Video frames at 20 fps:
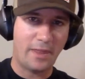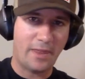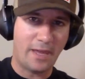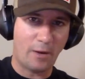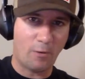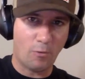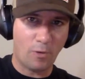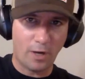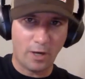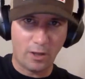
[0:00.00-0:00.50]

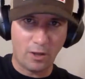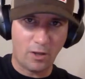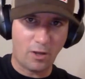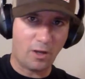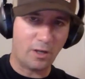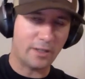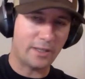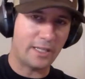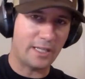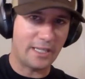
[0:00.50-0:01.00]
that run
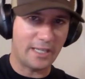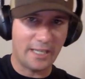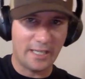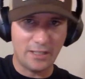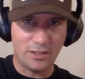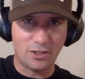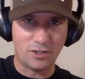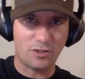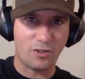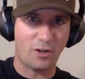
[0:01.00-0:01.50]
along the
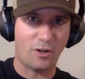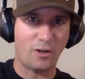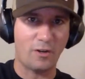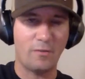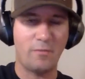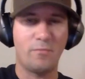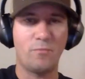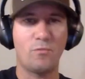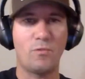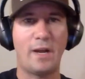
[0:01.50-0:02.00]

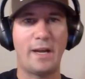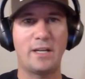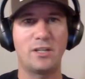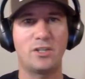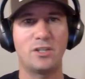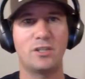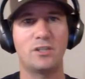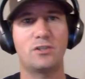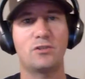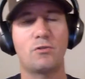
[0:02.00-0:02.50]
eastern
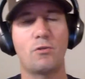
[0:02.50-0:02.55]
ranges.